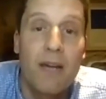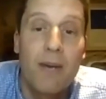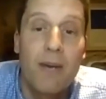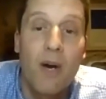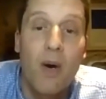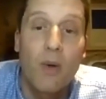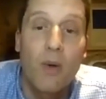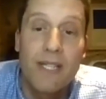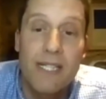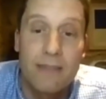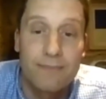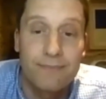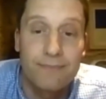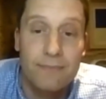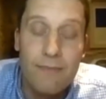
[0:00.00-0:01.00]
diploma
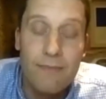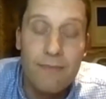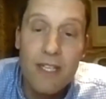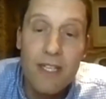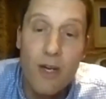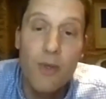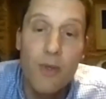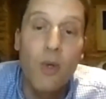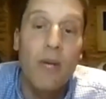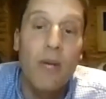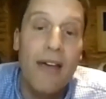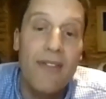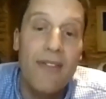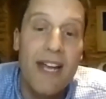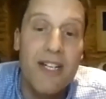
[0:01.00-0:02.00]
holders who would
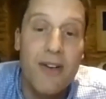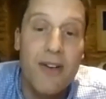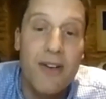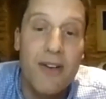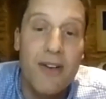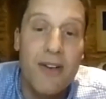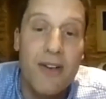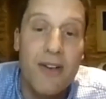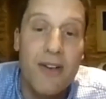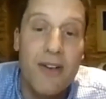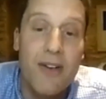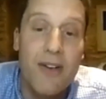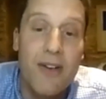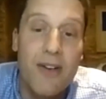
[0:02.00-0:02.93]
all have their training in